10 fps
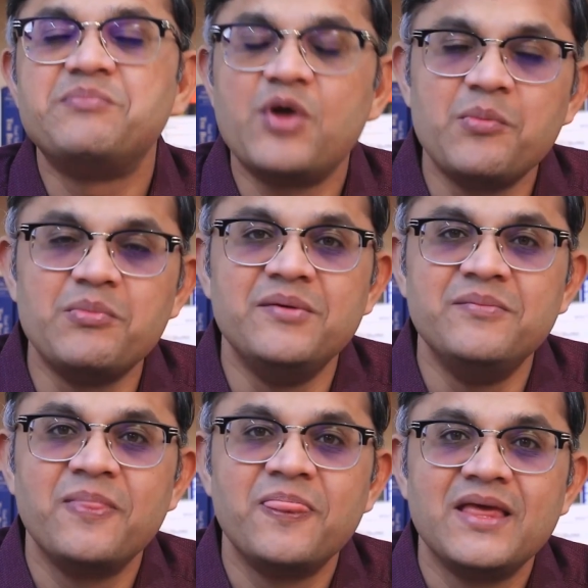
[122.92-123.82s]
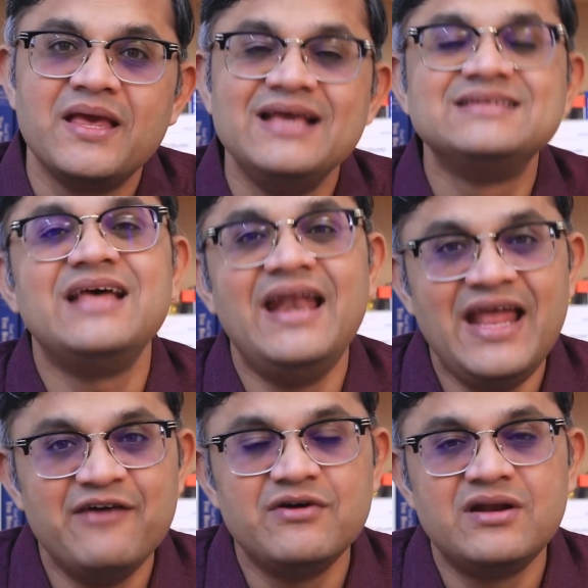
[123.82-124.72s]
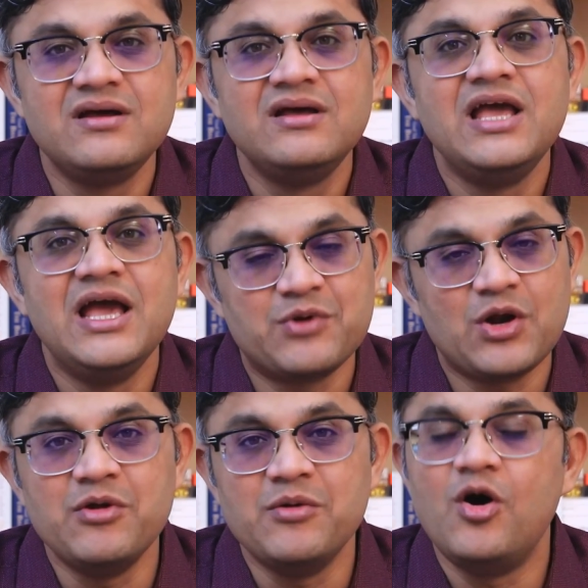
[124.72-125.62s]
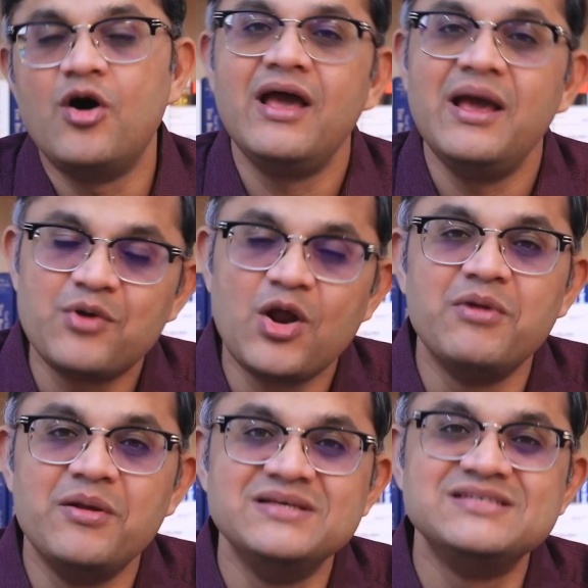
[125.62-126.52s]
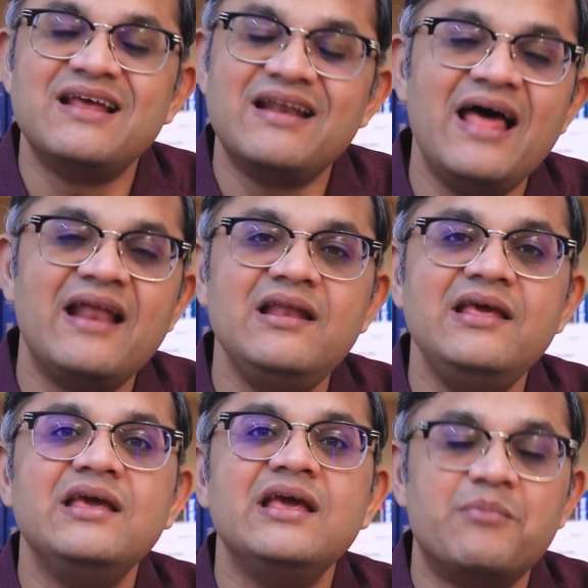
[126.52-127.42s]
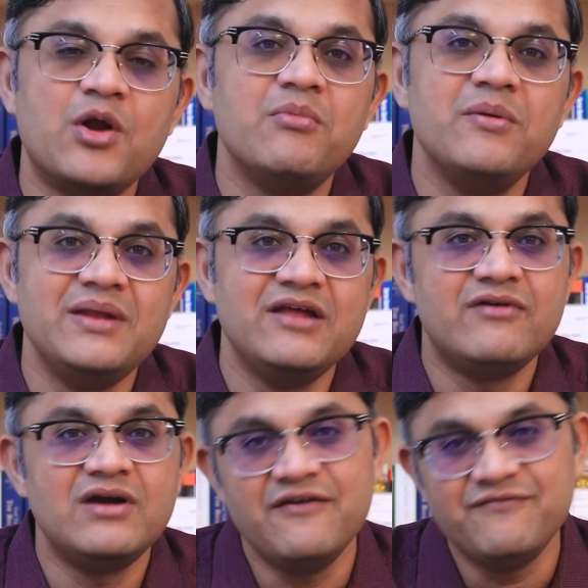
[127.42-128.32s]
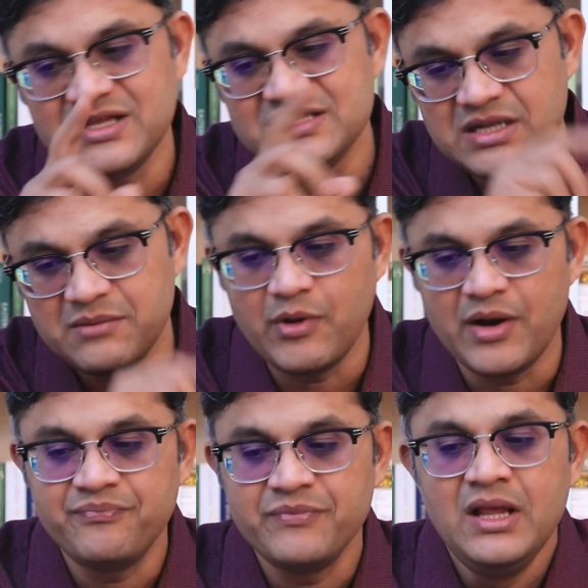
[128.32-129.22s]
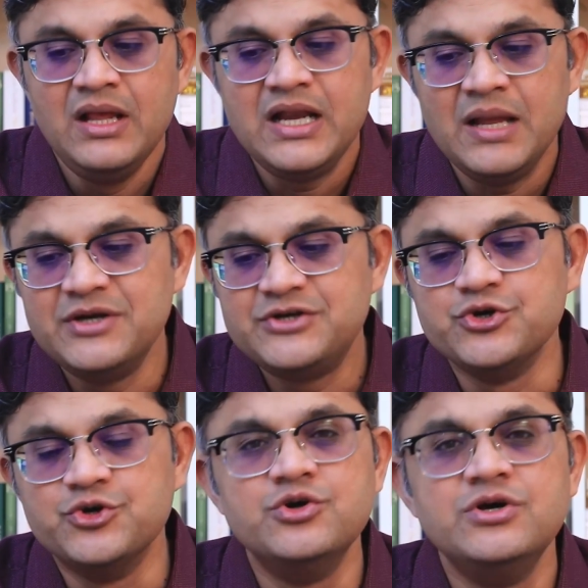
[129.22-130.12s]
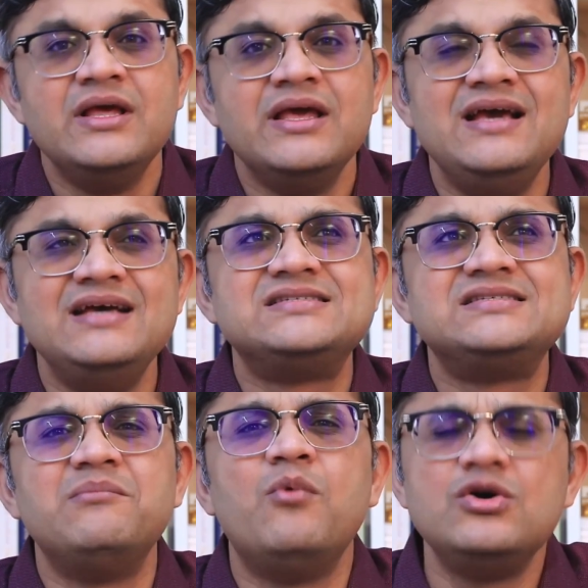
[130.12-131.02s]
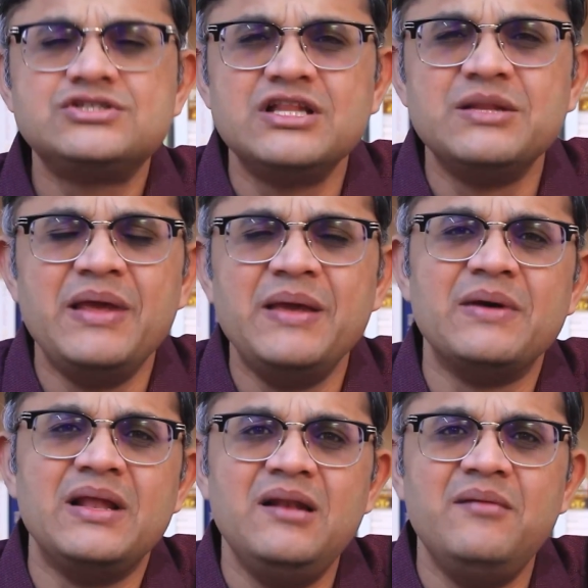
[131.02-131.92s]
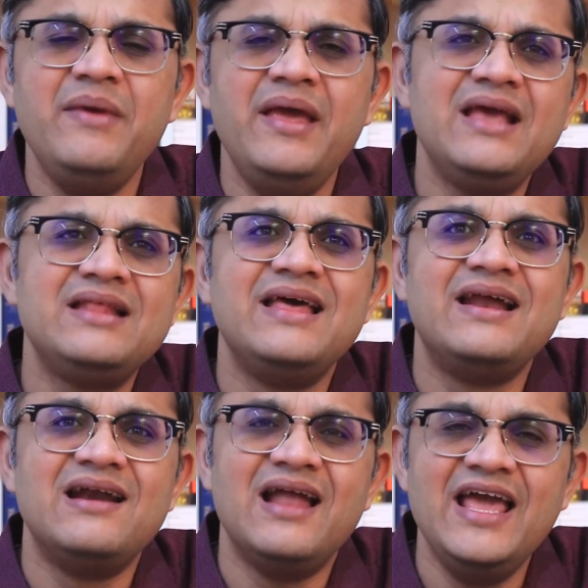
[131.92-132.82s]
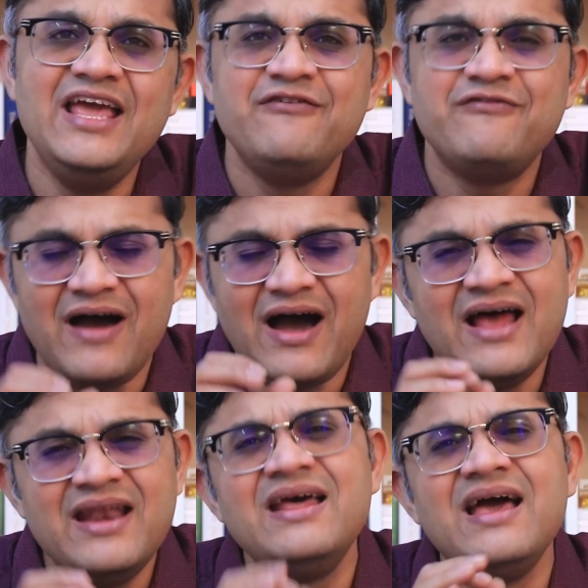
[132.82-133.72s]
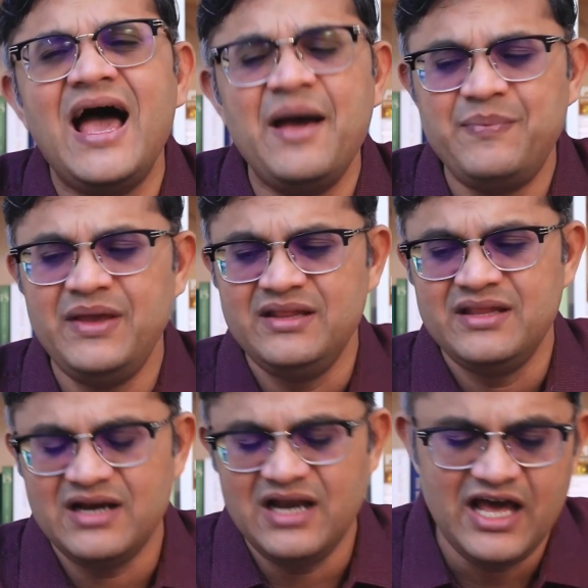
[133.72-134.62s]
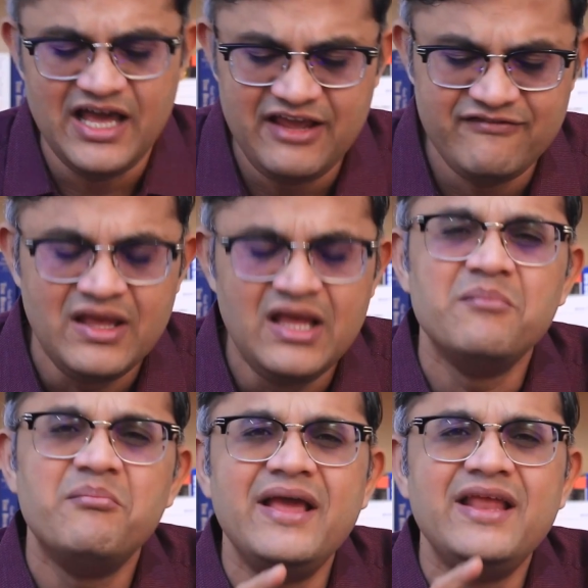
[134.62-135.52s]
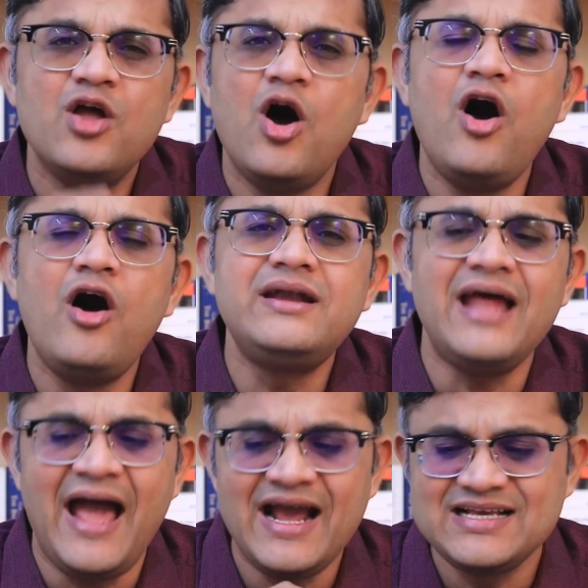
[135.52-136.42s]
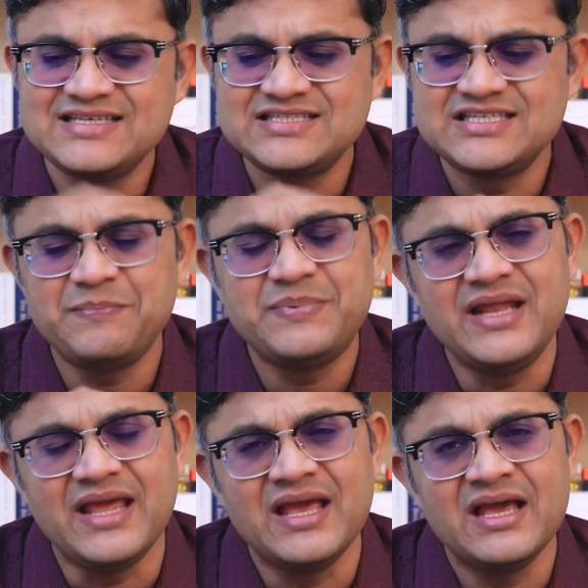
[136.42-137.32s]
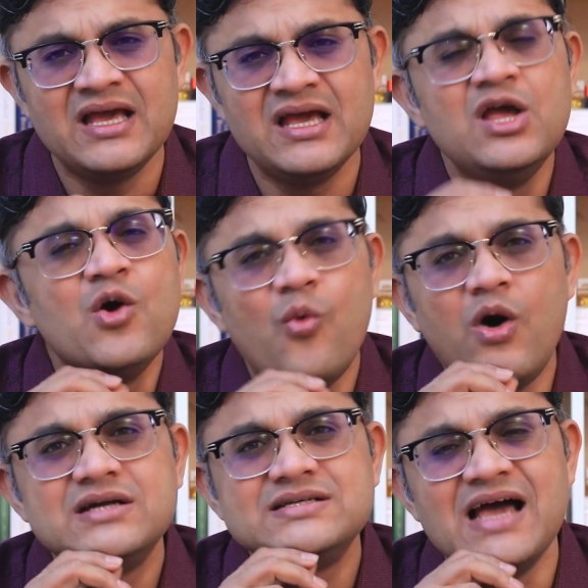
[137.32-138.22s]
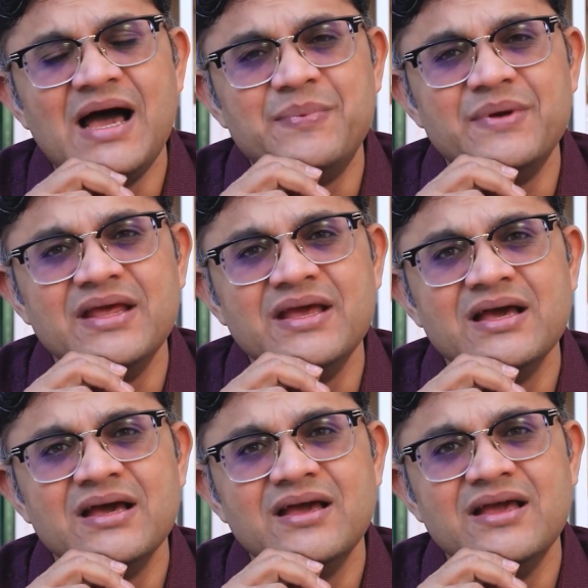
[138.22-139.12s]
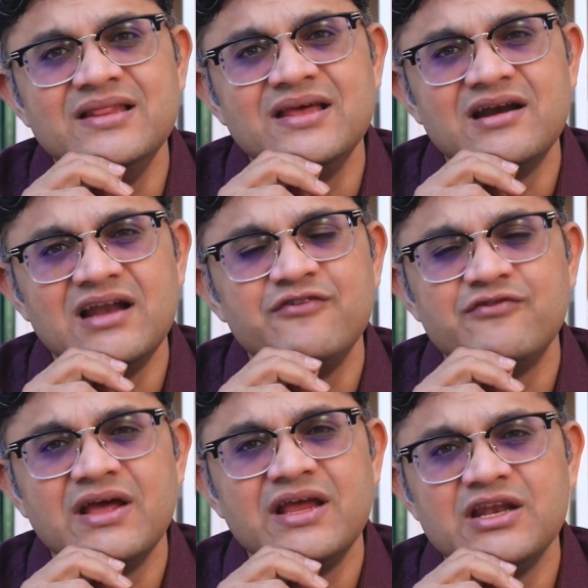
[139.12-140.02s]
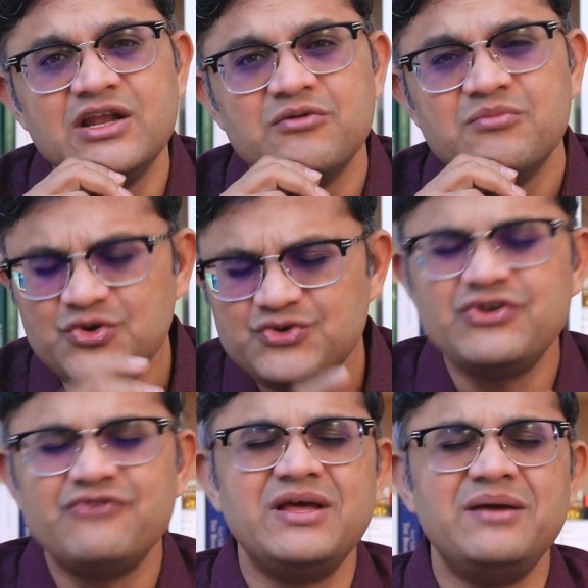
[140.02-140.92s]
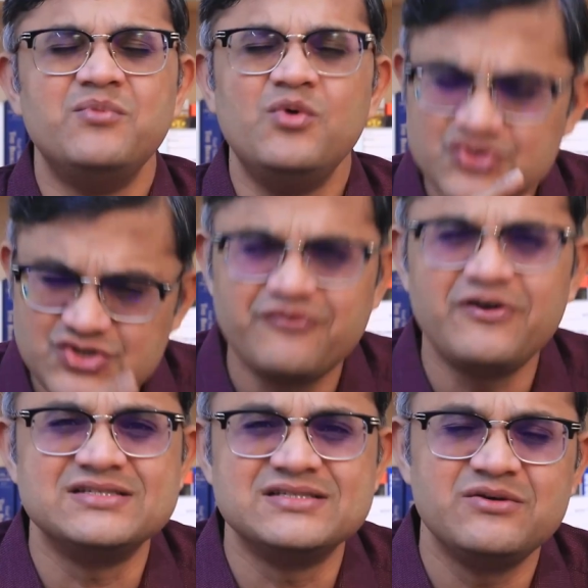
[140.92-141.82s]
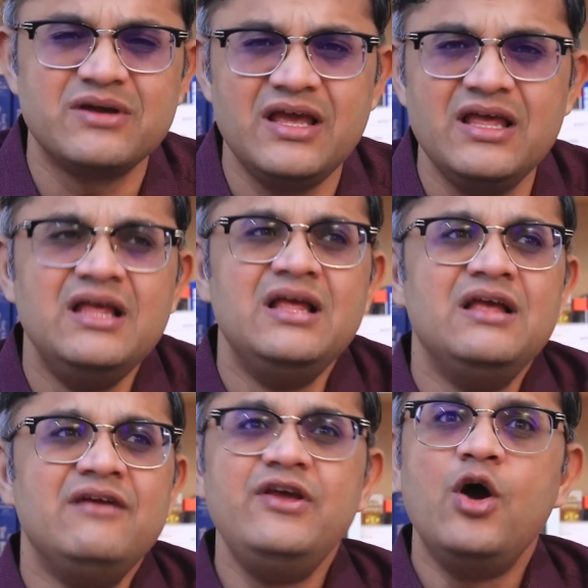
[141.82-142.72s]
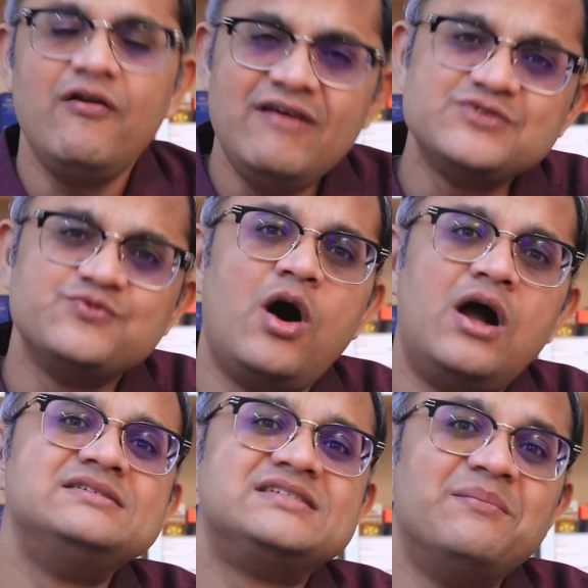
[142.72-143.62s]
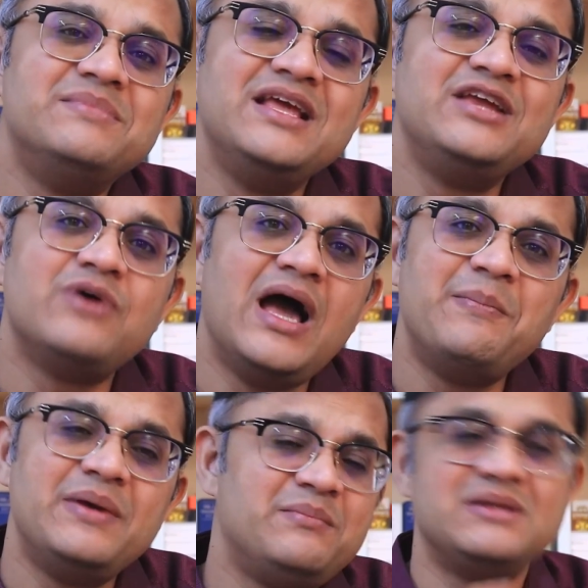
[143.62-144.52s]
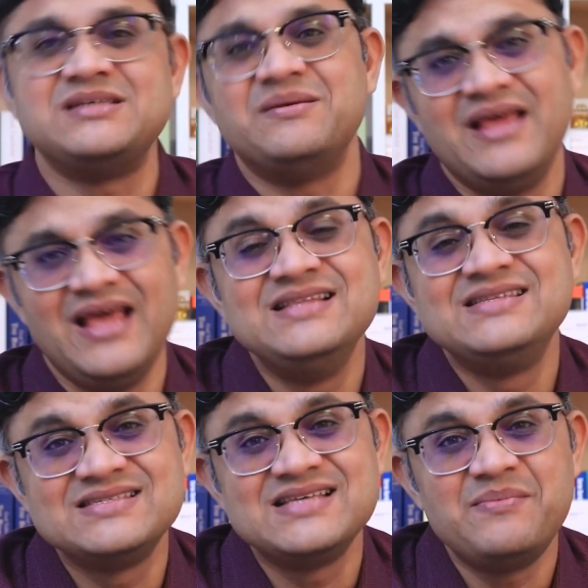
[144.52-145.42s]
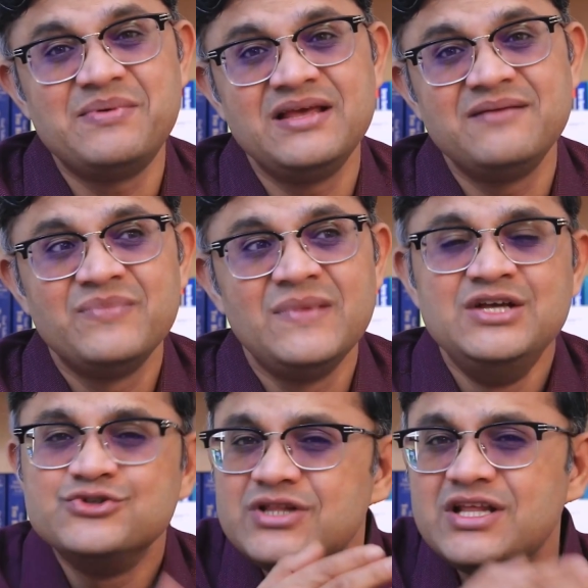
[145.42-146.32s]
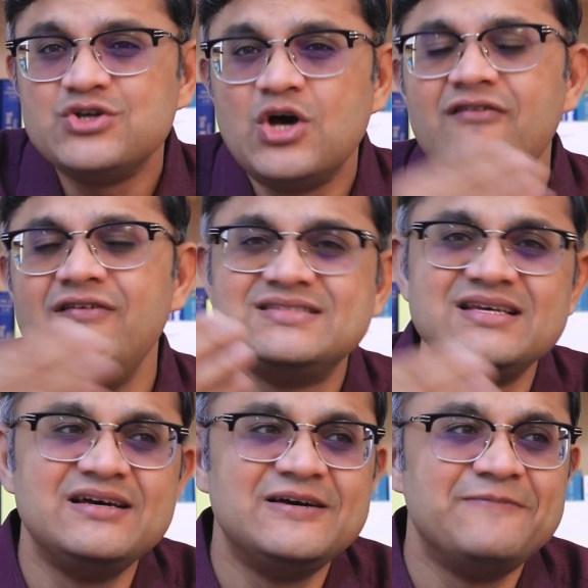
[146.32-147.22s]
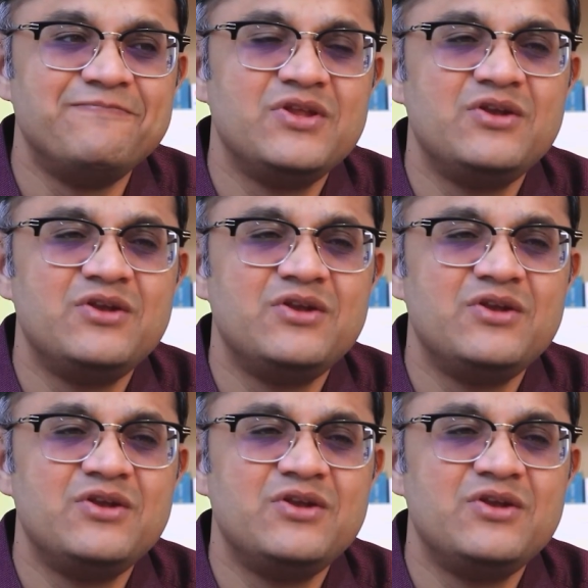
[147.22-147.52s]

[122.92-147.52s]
problem is never a problem, or a problem is rarely a problem in our life. That's number one. Number two is most of the people make their life unhappy in their life by not accepting what's happening in their life right now. Most of them, most of us, okay? We always want something to happen, but something else is happening. So there is always a